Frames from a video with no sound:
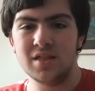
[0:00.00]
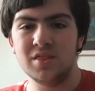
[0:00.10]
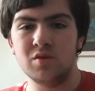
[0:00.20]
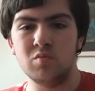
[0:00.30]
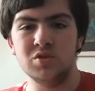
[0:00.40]

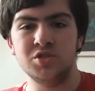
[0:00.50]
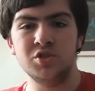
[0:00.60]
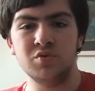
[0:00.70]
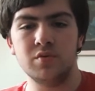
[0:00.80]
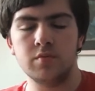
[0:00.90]
that was
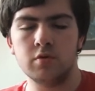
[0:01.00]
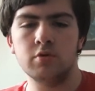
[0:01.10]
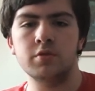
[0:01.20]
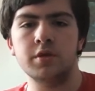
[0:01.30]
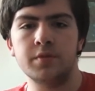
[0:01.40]
doing,
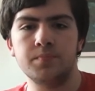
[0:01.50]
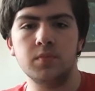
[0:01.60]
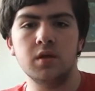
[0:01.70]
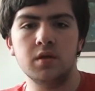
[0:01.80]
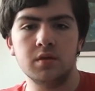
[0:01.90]
or the
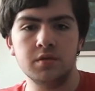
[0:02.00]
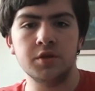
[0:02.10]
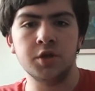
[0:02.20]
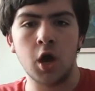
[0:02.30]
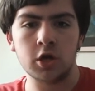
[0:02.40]

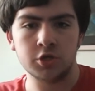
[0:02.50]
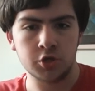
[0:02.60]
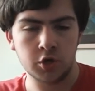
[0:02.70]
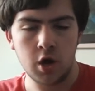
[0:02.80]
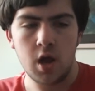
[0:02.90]

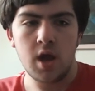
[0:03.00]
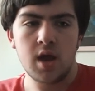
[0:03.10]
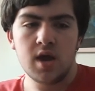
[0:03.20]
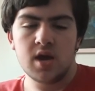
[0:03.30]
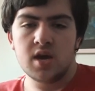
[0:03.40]
doctor
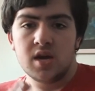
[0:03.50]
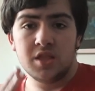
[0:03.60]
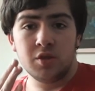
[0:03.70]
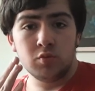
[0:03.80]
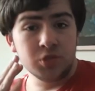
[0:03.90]

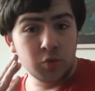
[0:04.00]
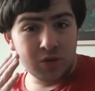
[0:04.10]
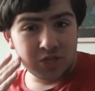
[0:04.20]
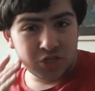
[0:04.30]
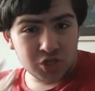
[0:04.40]
that was
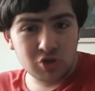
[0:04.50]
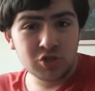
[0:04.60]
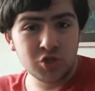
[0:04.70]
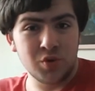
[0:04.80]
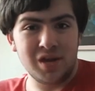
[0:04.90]
doing
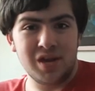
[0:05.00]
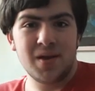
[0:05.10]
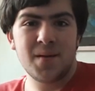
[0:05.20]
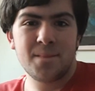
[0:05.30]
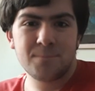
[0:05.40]
surgery
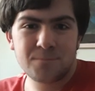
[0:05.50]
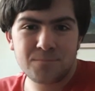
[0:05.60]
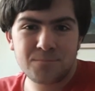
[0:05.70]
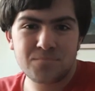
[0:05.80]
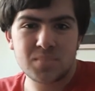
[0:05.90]

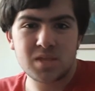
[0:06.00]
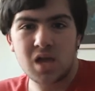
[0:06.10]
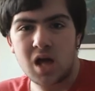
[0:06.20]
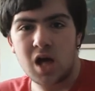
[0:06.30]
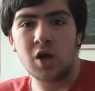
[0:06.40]

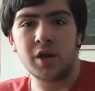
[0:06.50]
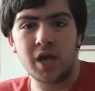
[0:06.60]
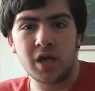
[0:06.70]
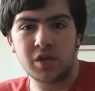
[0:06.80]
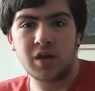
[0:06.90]
on
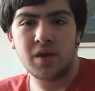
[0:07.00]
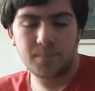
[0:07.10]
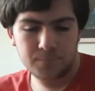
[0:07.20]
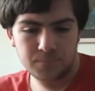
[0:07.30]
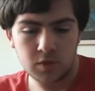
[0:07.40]
Ellie,
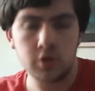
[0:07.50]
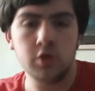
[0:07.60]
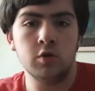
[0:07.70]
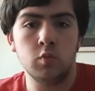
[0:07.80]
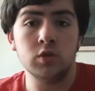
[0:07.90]

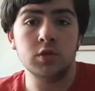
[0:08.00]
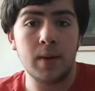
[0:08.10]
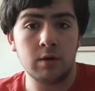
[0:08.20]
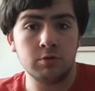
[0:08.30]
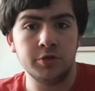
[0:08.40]
that was
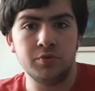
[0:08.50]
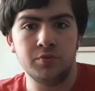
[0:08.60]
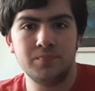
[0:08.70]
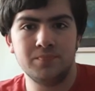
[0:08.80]
about to.